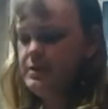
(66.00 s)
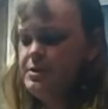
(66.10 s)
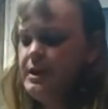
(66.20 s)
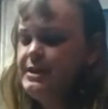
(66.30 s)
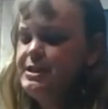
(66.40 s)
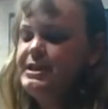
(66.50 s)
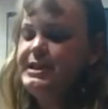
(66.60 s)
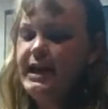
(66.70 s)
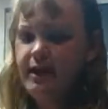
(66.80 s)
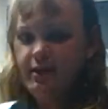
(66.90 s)
So as you can
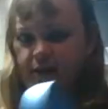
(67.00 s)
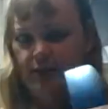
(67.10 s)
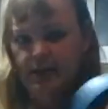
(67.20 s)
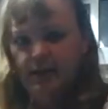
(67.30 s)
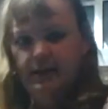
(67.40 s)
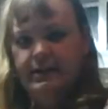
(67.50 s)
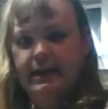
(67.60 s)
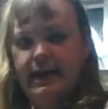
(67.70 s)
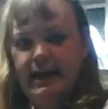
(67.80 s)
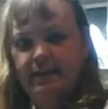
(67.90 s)
tell, I
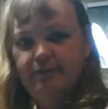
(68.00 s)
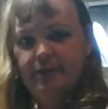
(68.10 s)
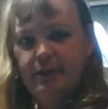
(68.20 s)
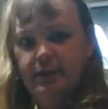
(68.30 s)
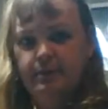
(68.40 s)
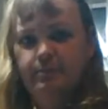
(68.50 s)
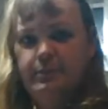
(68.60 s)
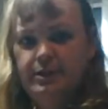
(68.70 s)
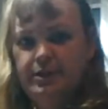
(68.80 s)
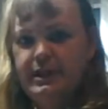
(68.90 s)
have
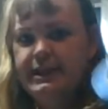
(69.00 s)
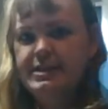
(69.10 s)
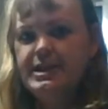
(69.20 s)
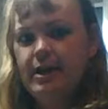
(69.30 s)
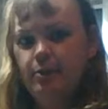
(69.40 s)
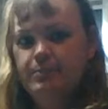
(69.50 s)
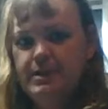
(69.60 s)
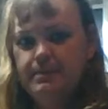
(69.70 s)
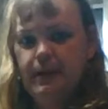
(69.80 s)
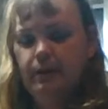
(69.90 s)
you can get this at Home
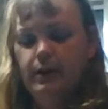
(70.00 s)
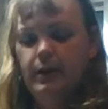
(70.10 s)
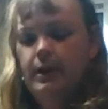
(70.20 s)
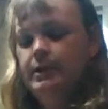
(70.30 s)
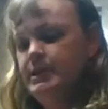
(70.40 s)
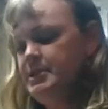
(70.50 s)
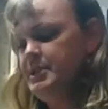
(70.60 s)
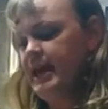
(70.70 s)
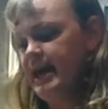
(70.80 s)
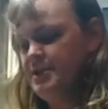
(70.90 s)
Depot. This
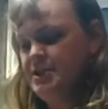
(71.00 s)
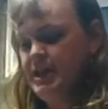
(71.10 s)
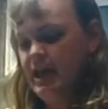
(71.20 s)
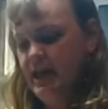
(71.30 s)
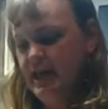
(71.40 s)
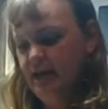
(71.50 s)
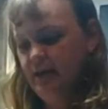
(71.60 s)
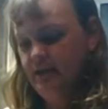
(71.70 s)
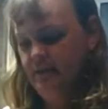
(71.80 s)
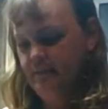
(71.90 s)
is actually a
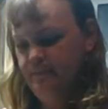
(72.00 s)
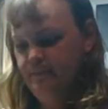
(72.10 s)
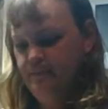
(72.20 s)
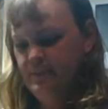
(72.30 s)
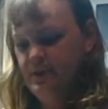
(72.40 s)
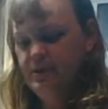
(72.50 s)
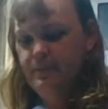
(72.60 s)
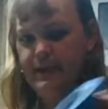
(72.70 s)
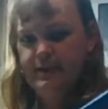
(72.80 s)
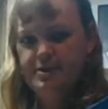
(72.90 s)
the
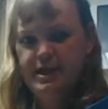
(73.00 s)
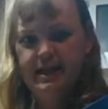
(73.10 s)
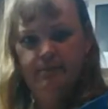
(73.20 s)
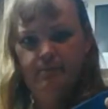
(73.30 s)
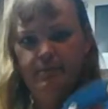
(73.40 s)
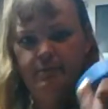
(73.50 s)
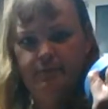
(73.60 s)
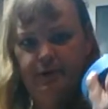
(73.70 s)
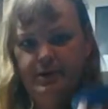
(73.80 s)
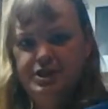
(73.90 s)
painter's tape,
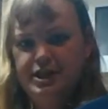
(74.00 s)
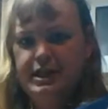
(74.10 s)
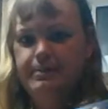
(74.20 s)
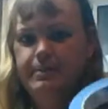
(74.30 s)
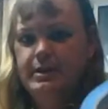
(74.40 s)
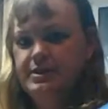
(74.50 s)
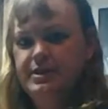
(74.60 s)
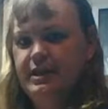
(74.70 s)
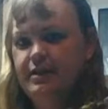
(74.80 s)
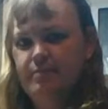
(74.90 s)
very cheap. It's
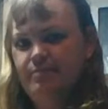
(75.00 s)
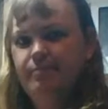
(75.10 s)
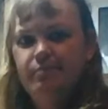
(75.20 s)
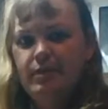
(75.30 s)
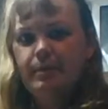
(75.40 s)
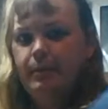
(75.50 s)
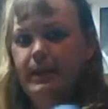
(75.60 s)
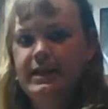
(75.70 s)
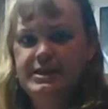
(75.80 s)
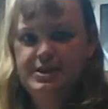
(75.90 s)
like a couple
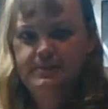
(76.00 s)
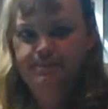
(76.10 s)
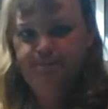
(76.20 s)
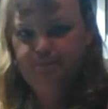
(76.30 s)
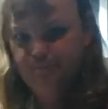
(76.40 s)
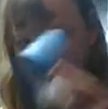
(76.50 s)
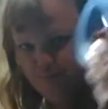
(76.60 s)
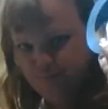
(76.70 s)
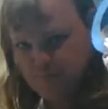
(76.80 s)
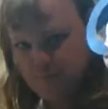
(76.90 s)
bucks.
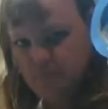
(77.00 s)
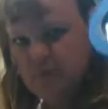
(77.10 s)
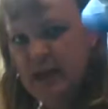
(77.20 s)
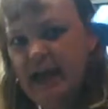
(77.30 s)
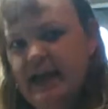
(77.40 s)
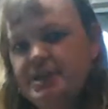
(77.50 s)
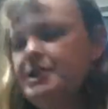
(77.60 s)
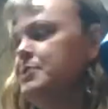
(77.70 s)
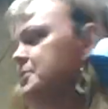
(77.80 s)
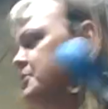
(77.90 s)
I
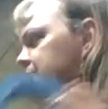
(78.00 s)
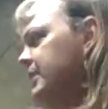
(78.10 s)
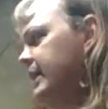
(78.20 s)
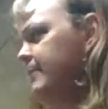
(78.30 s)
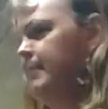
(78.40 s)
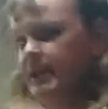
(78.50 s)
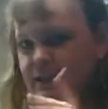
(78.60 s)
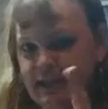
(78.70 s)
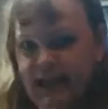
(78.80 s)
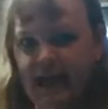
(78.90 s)
actually use this for the hand
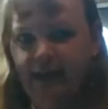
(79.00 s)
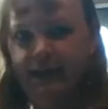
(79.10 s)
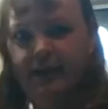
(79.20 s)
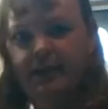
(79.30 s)
paint decal.